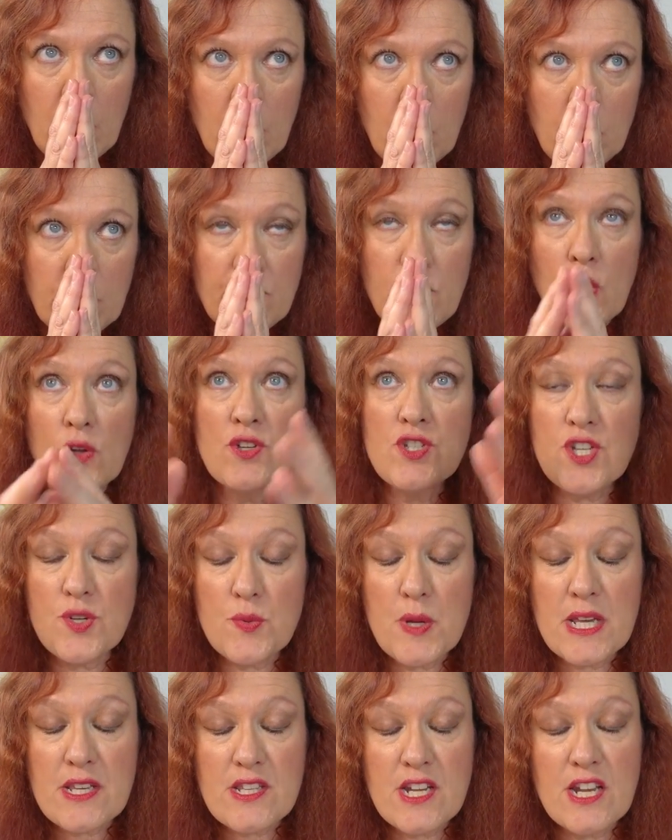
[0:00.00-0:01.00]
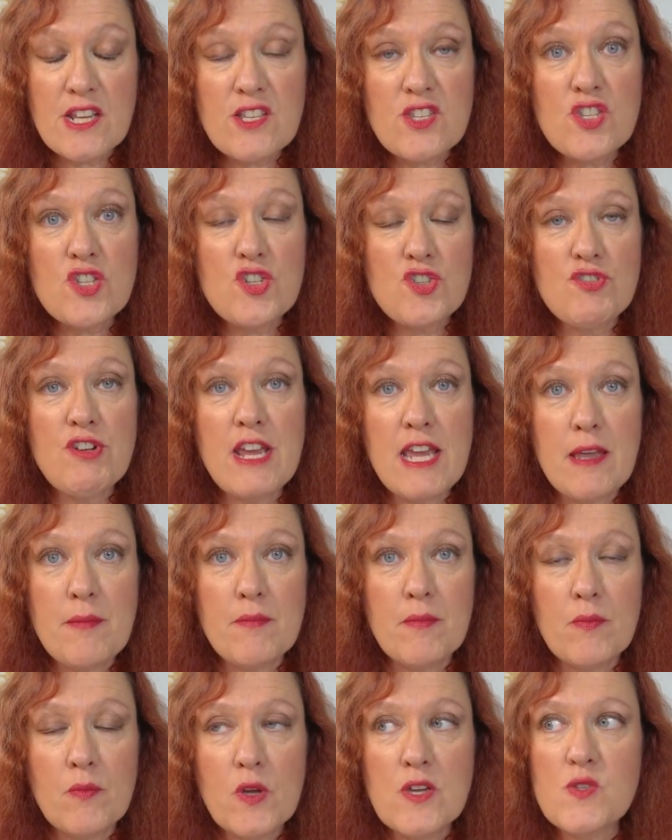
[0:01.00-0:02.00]
we've gone to
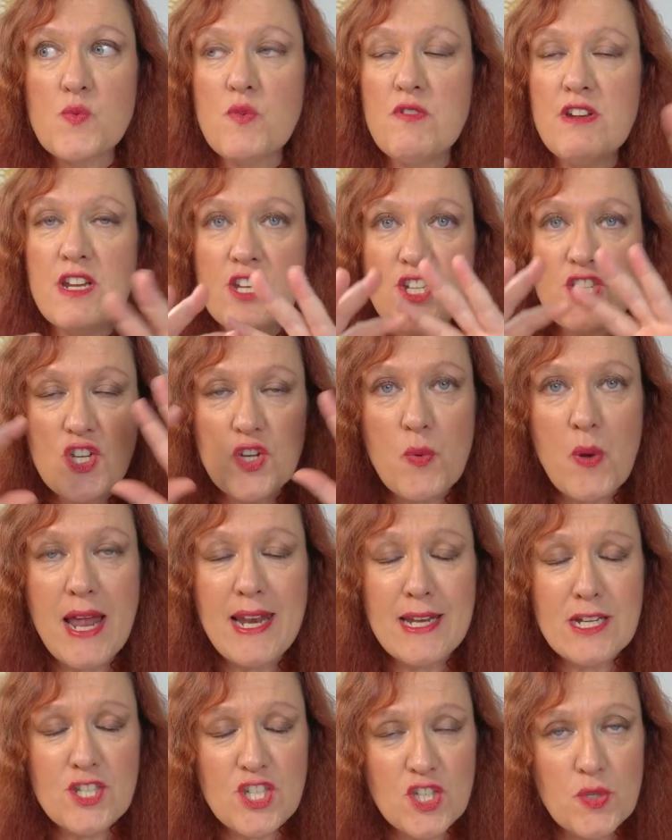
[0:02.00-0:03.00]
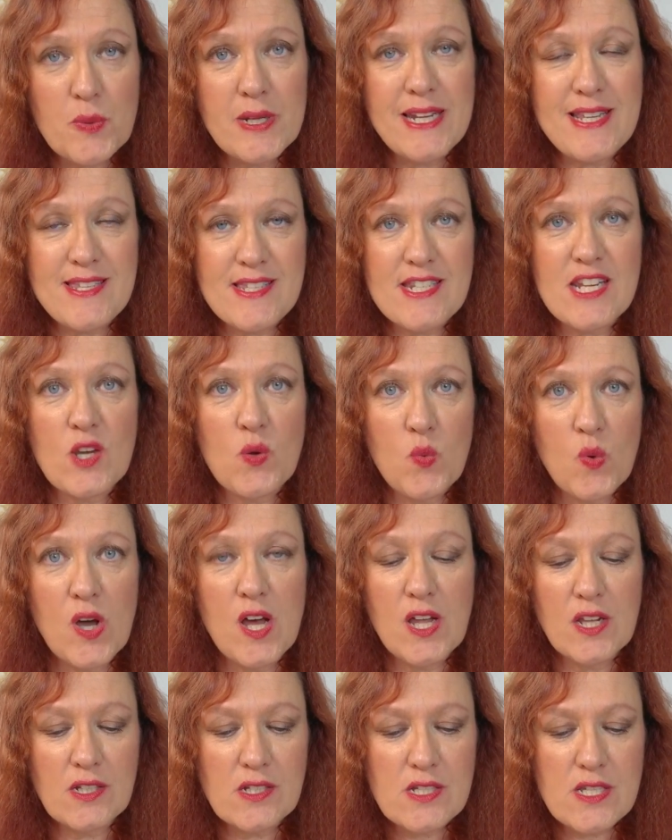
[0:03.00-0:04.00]
extreme because we're in a dualistic
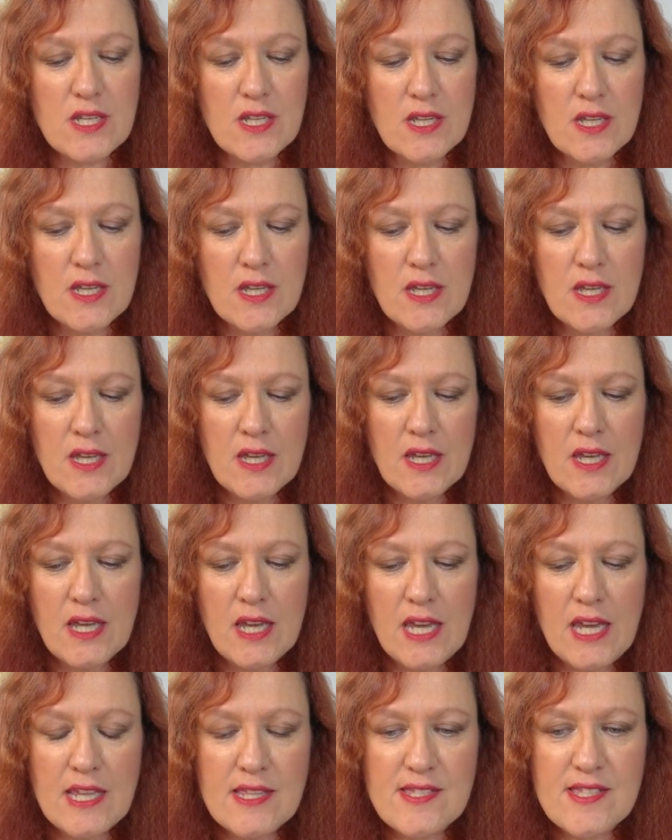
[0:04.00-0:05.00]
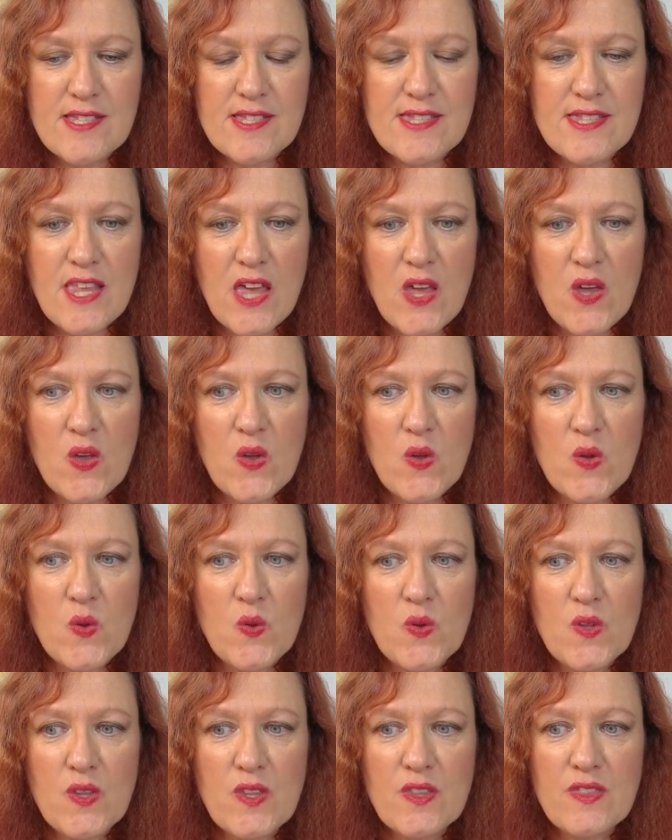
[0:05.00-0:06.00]
world. It's as
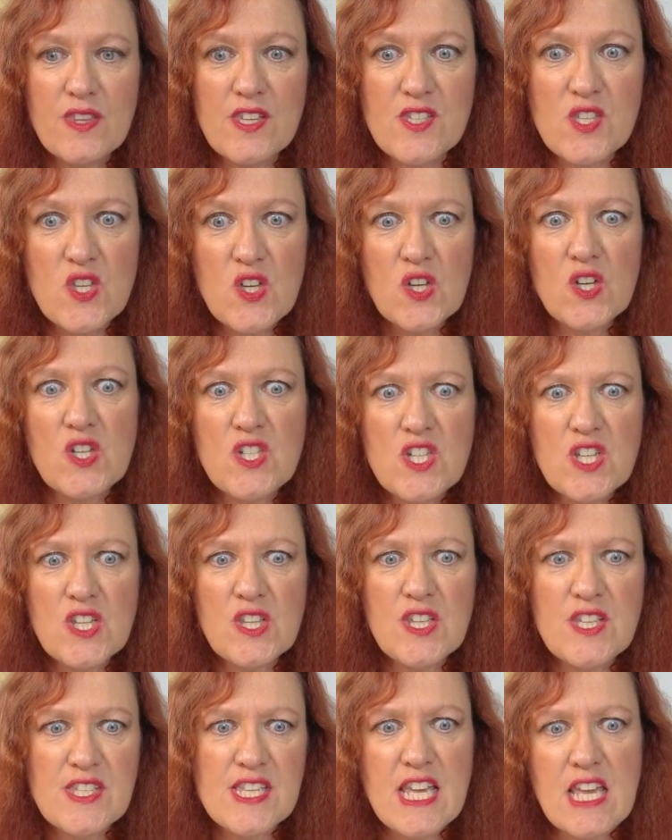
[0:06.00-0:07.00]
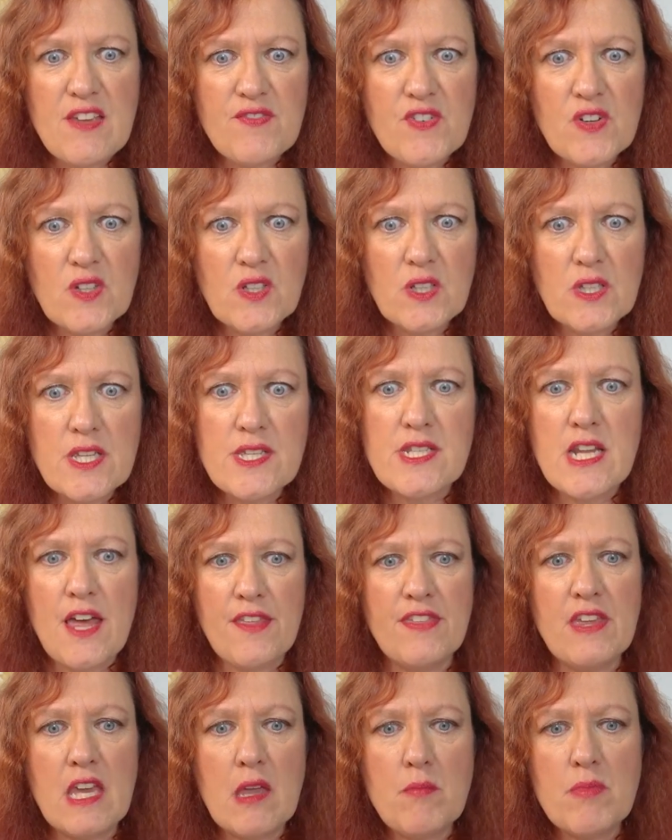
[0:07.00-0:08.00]
though there's good, there's evil, there's
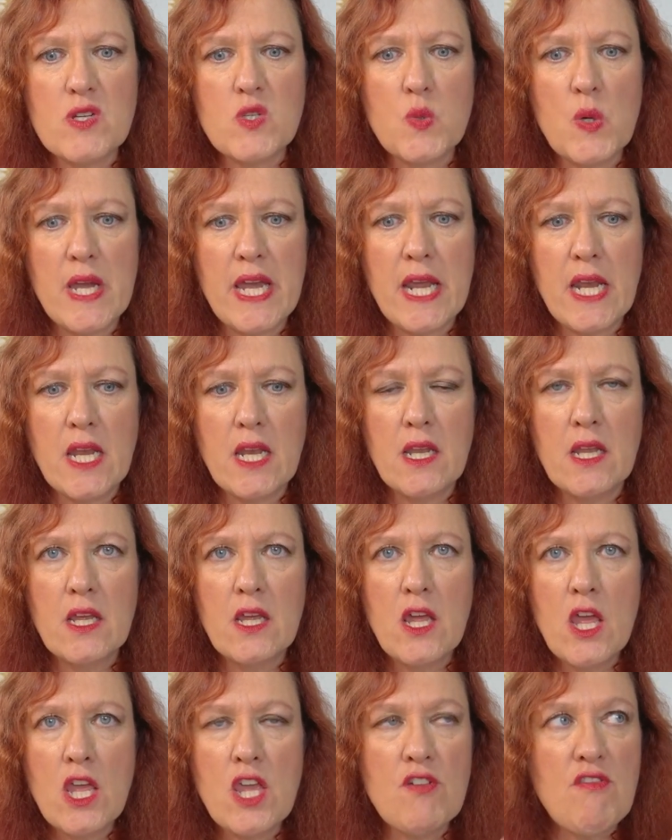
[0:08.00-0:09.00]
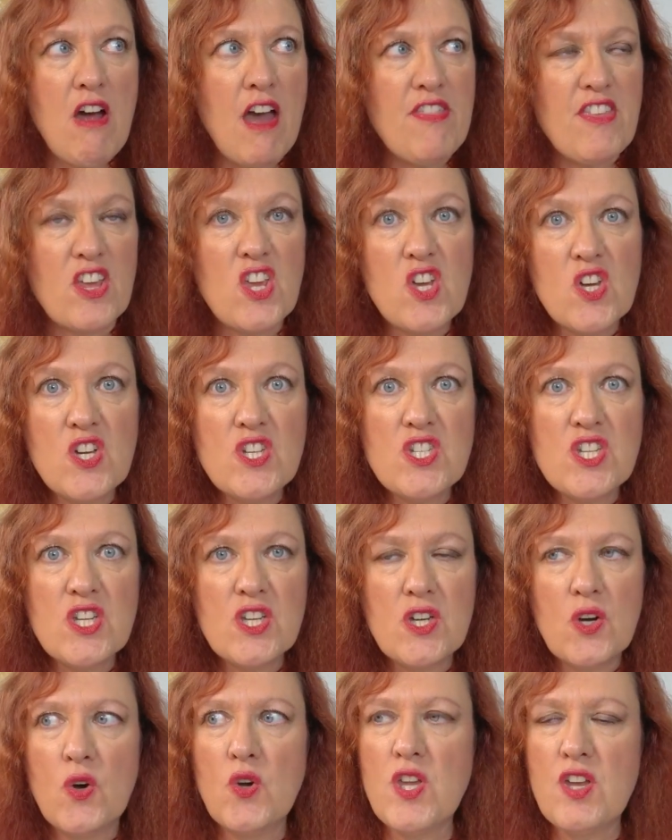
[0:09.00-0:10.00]
nothing in between. You're either good
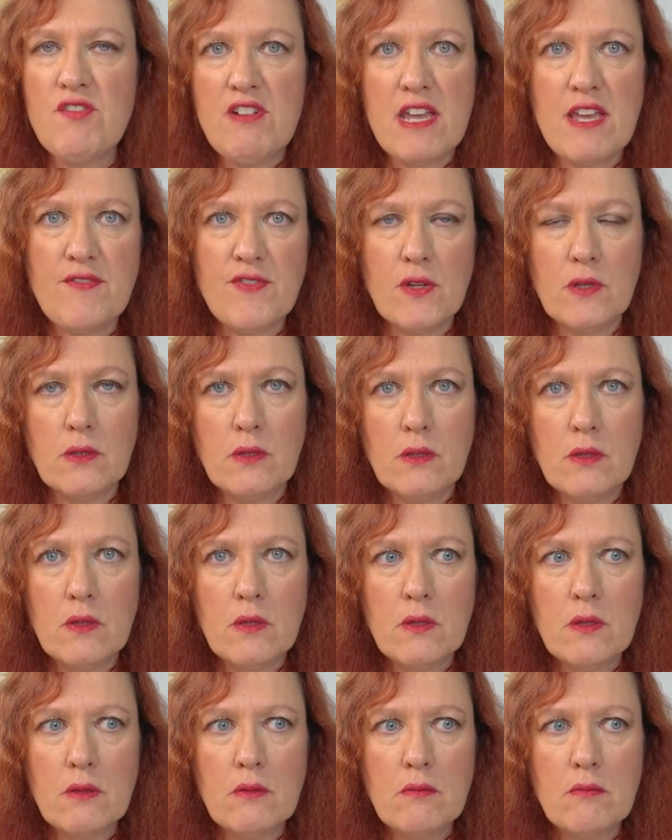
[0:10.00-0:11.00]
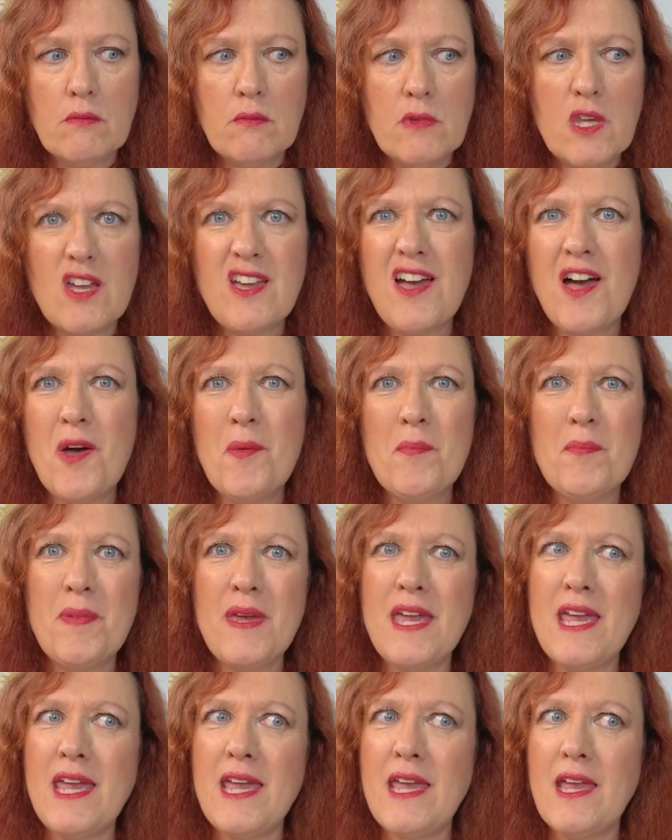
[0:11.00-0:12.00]
or you're evil. You can't
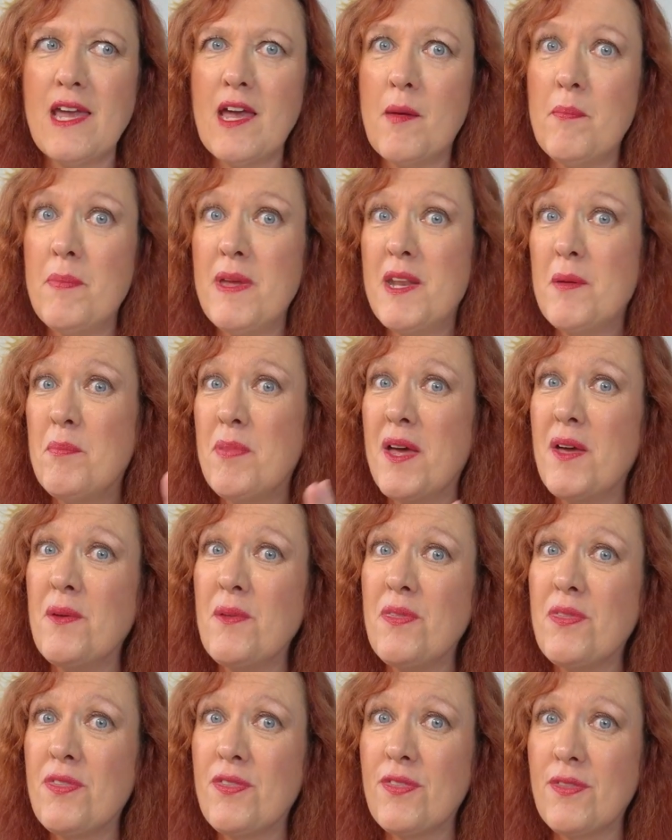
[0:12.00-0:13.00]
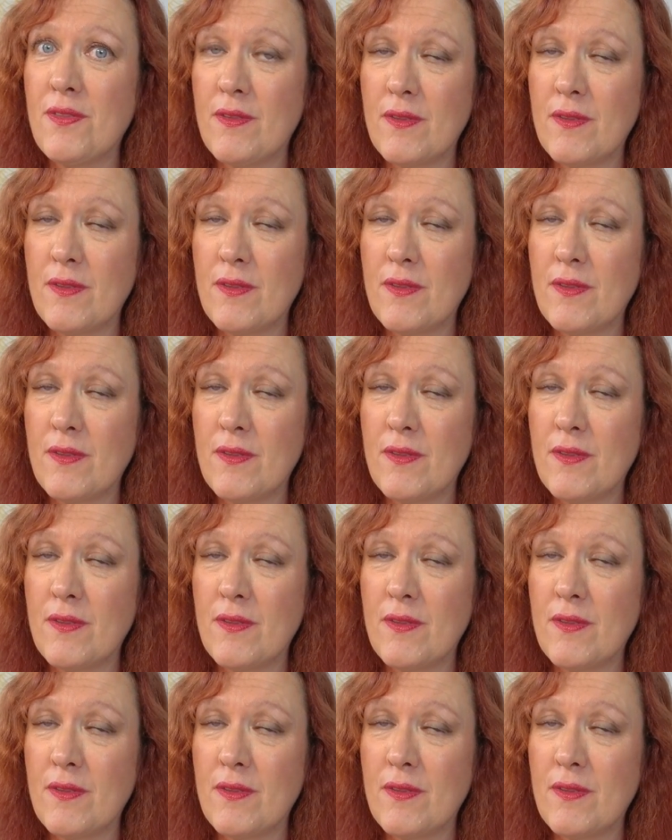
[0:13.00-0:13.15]
be a bit of both.